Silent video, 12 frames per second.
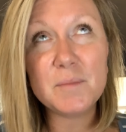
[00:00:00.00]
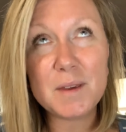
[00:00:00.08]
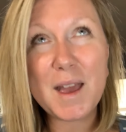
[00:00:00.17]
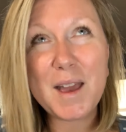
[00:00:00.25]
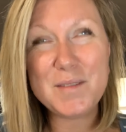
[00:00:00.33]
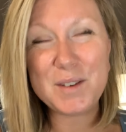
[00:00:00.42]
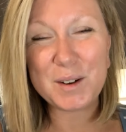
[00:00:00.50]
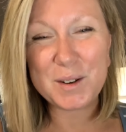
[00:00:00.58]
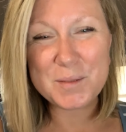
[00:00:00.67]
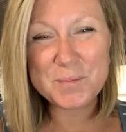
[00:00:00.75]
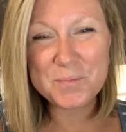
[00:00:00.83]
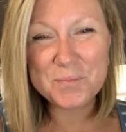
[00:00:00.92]

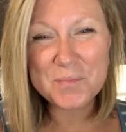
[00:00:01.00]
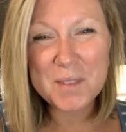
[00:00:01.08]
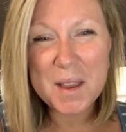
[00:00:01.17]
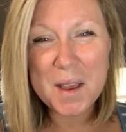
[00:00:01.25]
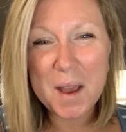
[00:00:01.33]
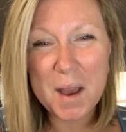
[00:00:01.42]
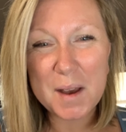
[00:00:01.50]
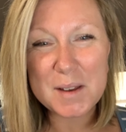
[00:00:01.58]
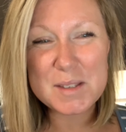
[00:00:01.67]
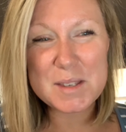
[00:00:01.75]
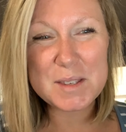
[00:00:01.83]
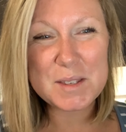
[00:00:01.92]
Behavior
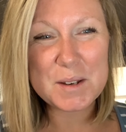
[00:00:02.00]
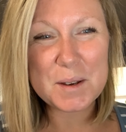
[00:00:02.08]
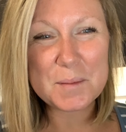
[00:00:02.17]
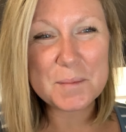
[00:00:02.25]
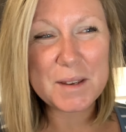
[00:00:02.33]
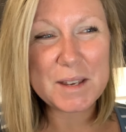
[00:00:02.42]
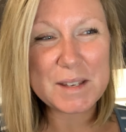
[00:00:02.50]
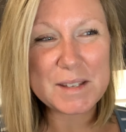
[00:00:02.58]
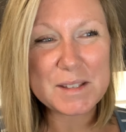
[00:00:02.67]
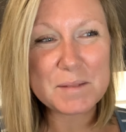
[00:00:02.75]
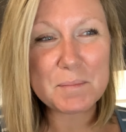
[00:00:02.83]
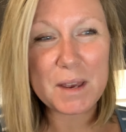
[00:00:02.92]
system,
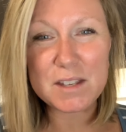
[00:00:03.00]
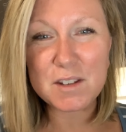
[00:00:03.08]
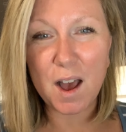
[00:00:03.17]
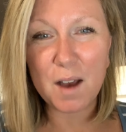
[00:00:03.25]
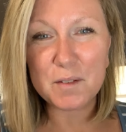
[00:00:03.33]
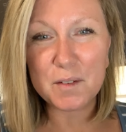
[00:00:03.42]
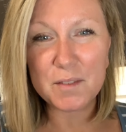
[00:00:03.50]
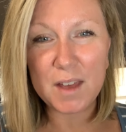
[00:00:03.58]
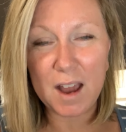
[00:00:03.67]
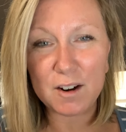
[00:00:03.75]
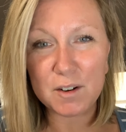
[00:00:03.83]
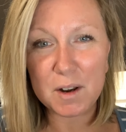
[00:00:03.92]
is based off of the
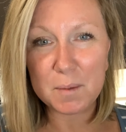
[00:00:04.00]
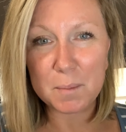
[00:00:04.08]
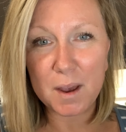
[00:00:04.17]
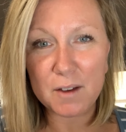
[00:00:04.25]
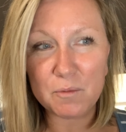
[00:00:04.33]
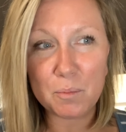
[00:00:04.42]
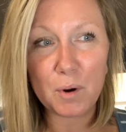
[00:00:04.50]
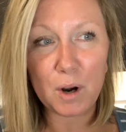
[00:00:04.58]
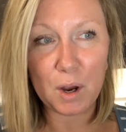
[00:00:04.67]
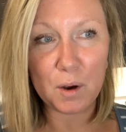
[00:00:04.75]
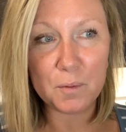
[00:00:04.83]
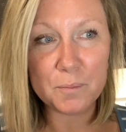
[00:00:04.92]
acronym of
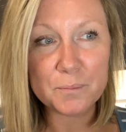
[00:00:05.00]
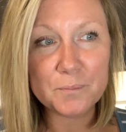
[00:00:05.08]
PRO.